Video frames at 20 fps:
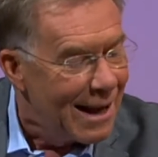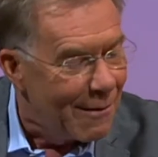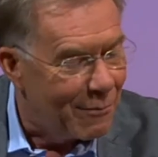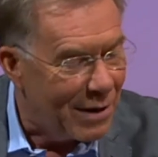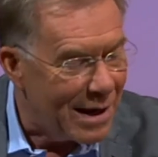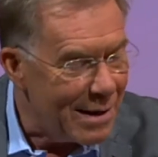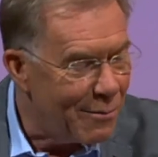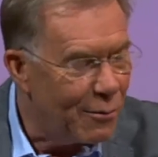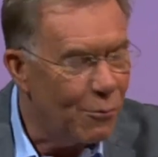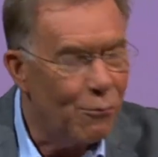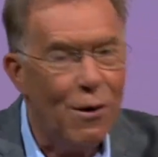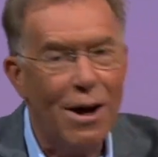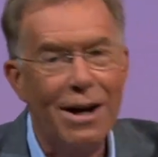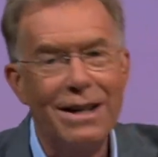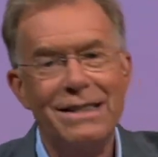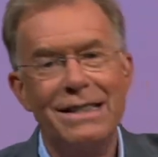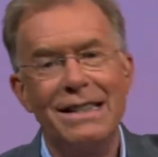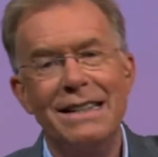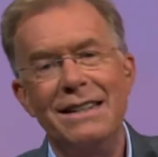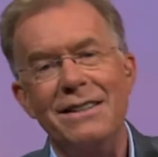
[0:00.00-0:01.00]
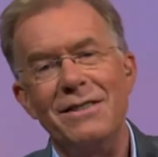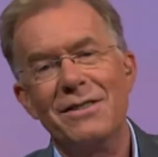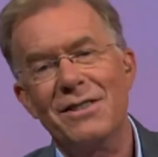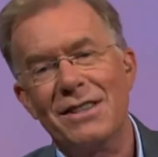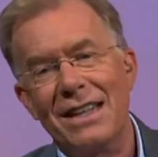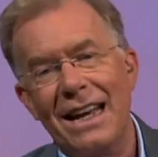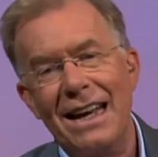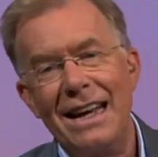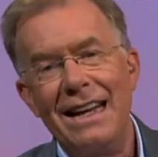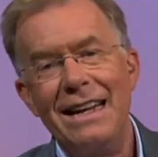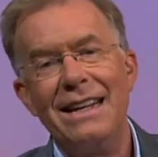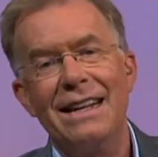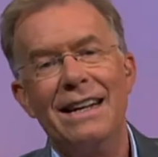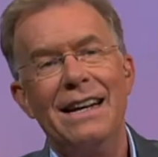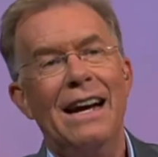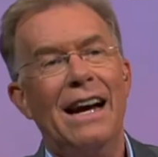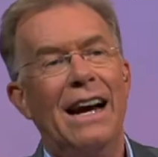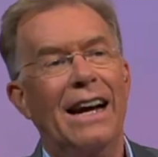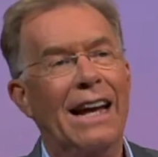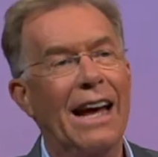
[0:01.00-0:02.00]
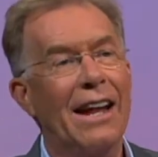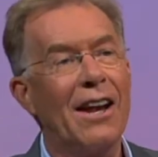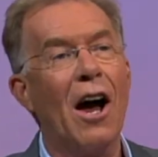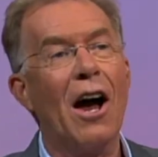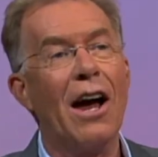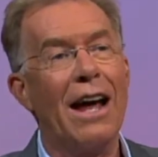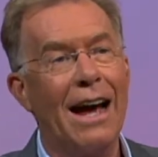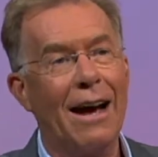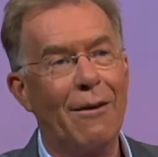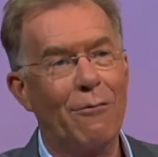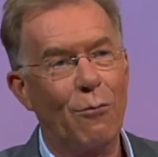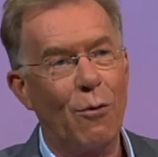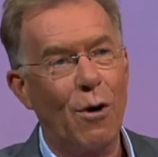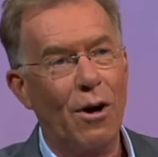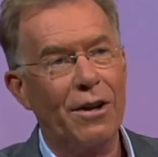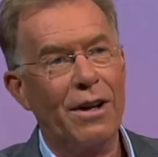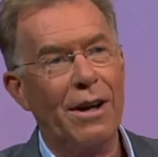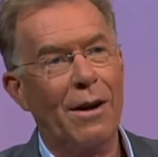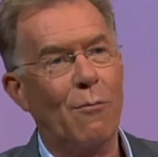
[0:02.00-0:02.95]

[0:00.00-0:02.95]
people write in and say, can I have one?